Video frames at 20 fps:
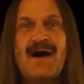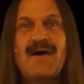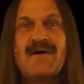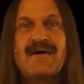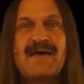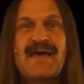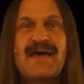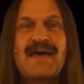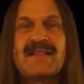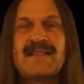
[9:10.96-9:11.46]

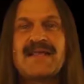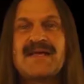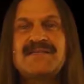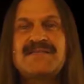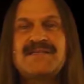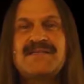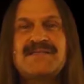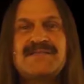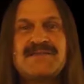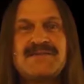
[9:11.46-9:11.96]
Okay,
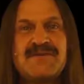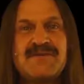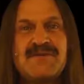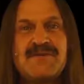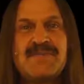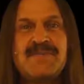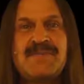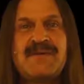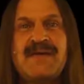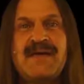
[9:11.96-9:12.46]
let's
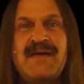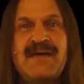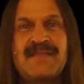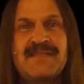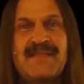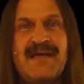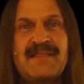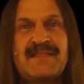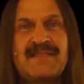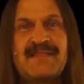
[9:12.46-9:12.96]
assume
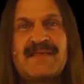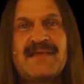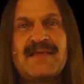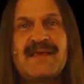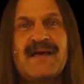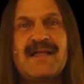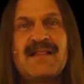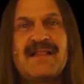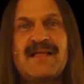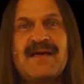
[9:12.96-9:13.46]
that
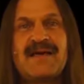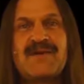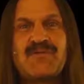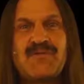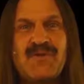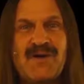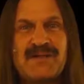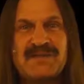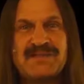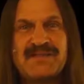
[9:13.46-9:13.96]
the
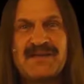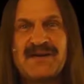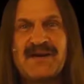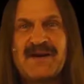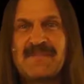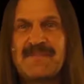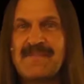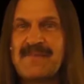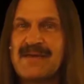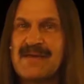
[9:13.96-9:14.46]
electrons in
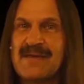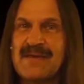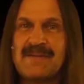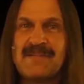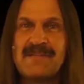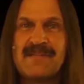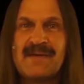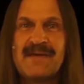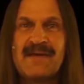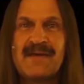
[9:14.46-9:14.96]
our
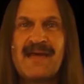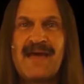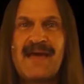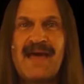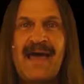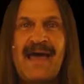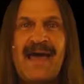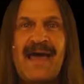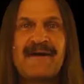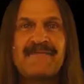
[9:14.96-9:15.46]
beam
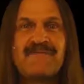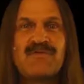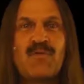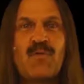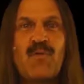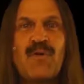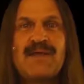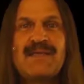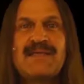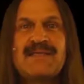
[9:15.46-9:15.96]
have
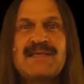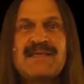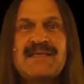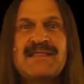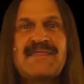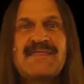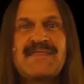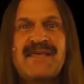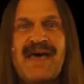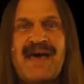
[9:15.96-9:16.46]

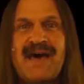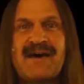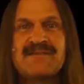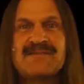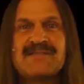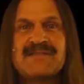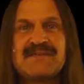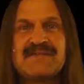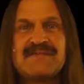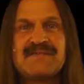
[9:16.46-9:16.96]

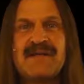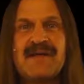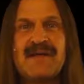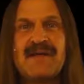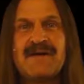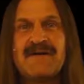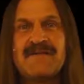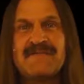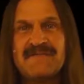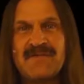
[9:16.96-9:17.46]
20,000
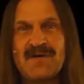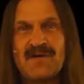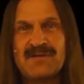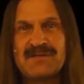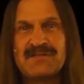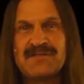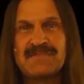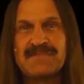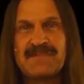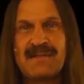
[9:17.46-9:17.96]

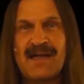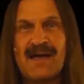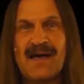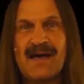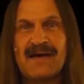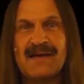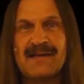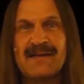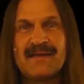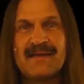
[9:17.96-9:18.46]
volts
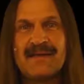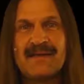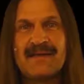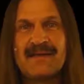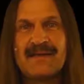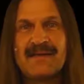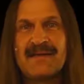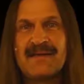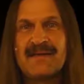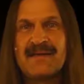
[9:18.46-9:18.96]
applied.
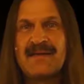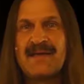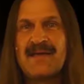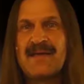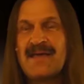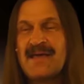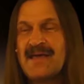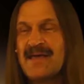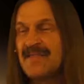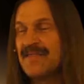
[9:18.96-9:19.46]

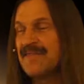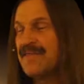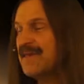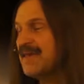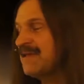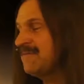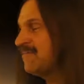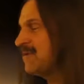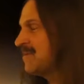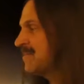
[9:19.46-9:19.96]

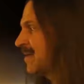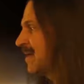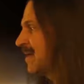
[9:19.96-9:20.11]
Then we